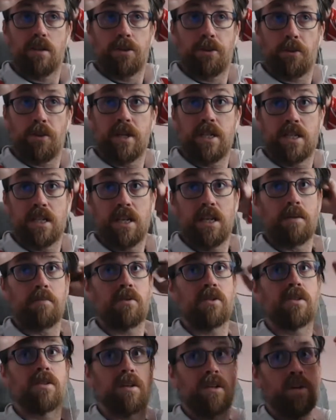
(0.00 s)
3
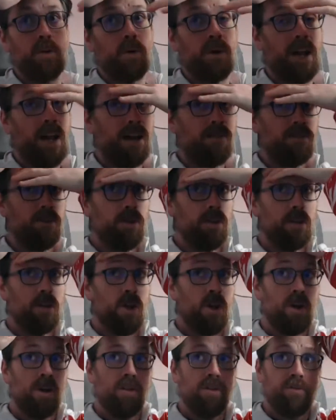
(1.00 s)
teams going after it.
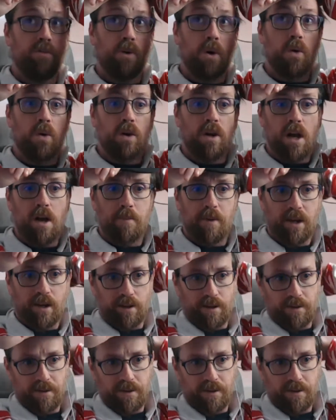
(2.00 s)
Long throw coming.